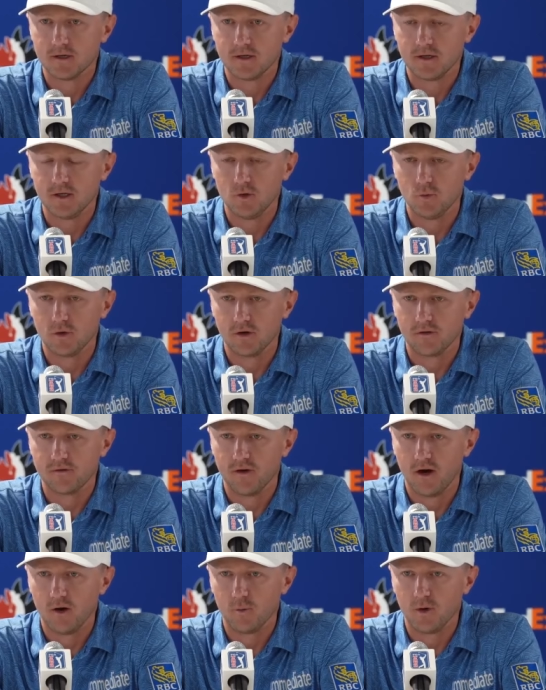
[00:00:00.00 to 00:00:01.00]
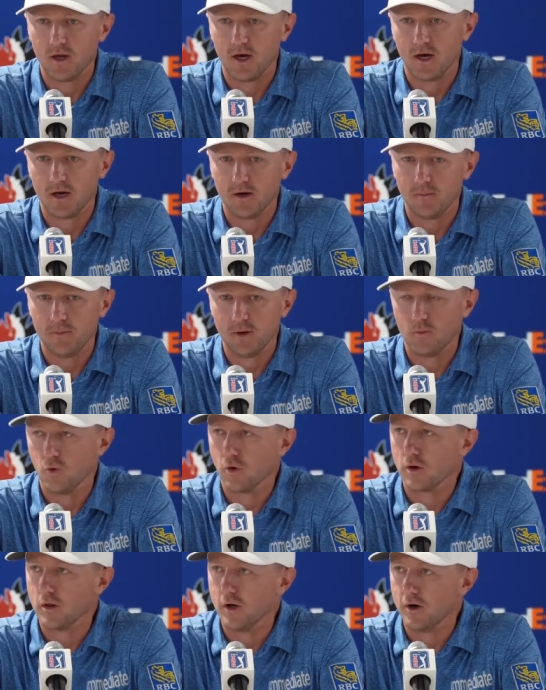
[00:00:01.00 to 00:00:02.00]
you would have thought we had a bit
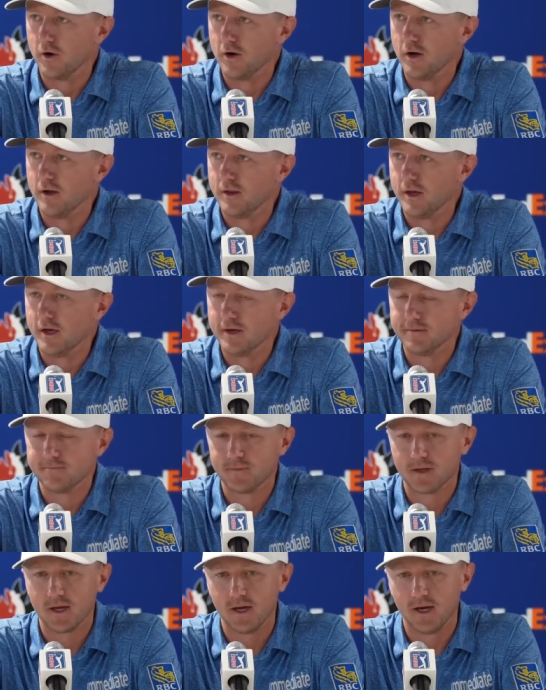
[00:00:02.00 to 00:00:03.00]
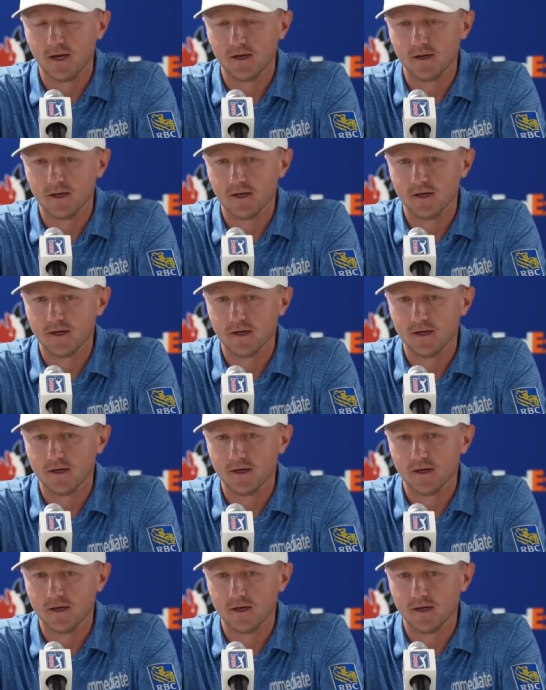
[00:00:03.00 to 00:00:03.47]
more clarity on that, and